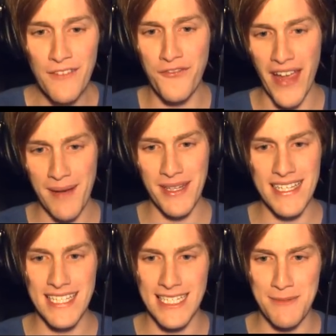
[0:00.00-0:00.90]
The family
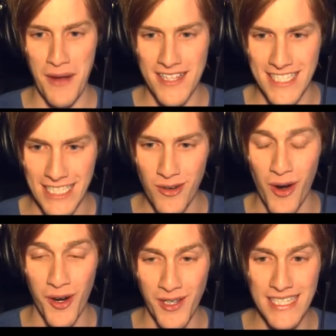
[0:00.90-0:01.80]
is expecting
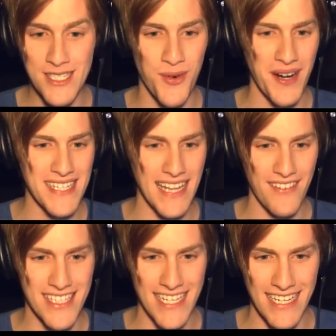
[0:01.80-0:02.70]
you early twenty
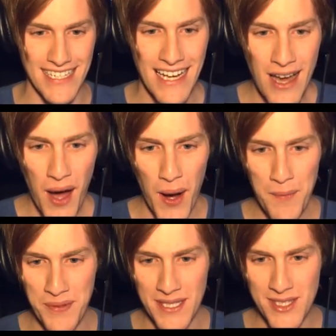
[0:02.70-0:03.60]
seventeen.
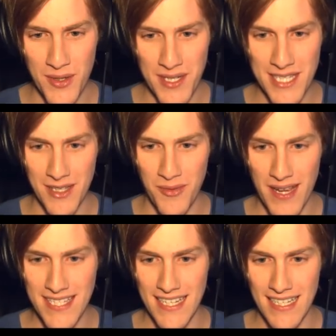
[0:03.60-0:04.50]
Open the door to the
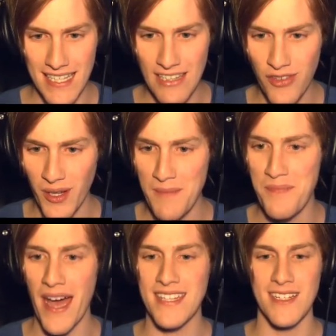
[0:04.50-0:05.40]
Resident Evil
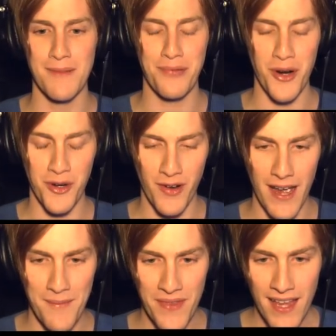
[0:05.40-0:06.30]
Ambassador
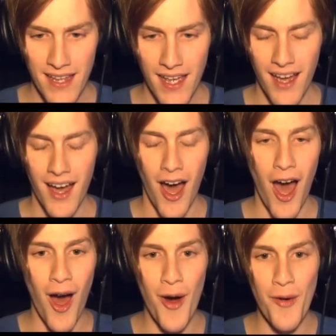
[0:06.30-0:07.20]
Program.
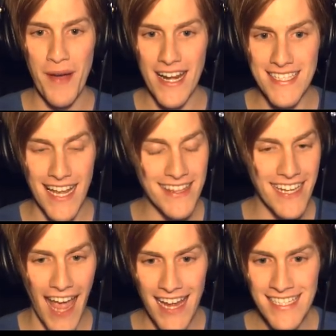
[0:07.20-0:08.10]
Oh man, is that
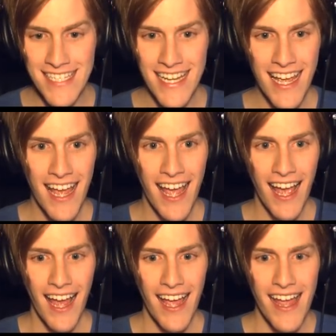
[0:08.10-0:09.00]
the end?
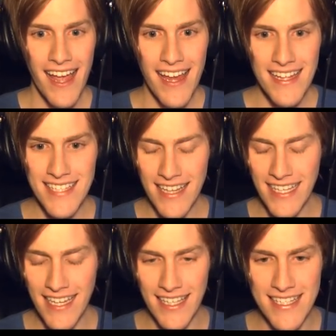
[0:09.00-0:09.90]
Is that
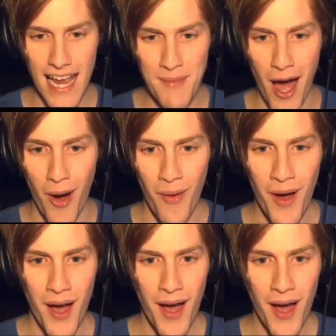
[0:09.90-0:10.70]
the end of the demo?